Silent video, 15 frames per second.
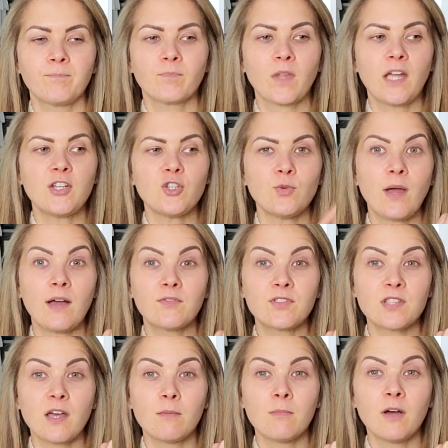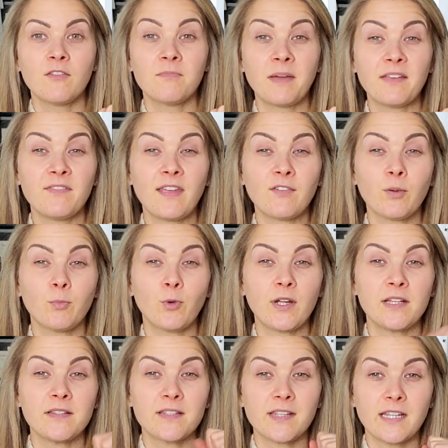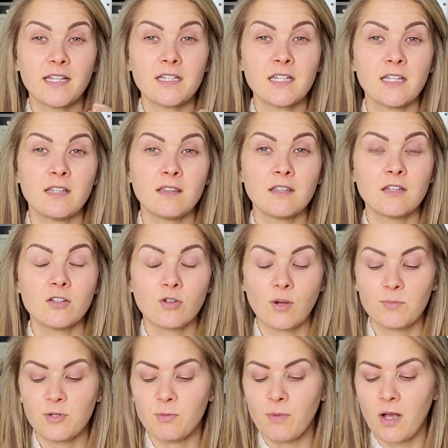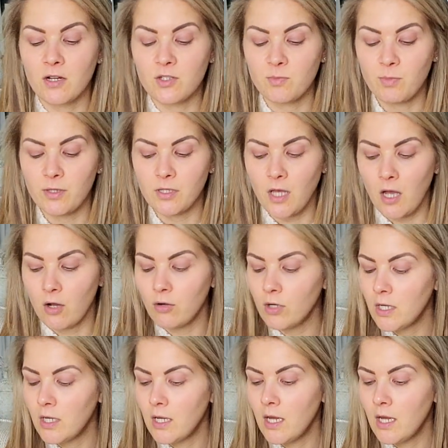I do have some of my favorite brands linked in the description box below,